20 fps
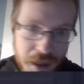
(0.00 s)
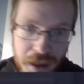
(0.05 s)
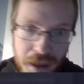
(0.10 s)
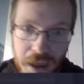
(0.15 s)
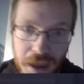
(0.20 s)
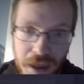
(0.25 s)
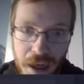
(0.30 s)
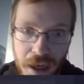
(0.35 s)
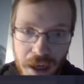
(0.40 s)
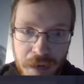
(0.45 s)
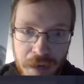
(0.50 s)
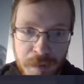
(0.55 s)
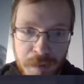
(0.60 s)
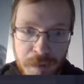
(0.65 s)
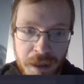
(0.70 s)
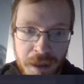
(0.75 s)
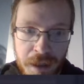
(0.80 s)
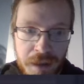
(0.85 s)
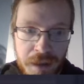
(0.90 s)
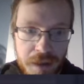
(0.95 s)
had in mind.
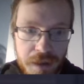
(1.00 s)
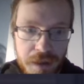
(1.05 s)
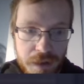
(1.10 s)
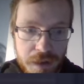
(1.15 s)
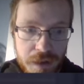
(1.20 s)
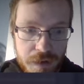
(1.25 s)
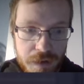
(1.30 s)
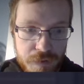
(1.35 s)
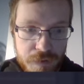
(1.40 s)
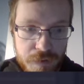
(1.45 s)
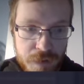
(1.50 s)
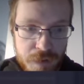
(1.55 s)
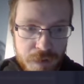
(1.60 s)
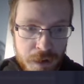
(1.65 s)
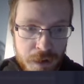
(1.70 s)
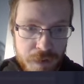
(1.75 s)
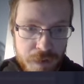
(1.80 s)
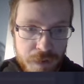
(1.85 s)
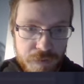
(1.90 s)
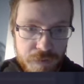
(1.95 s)
Fair enough.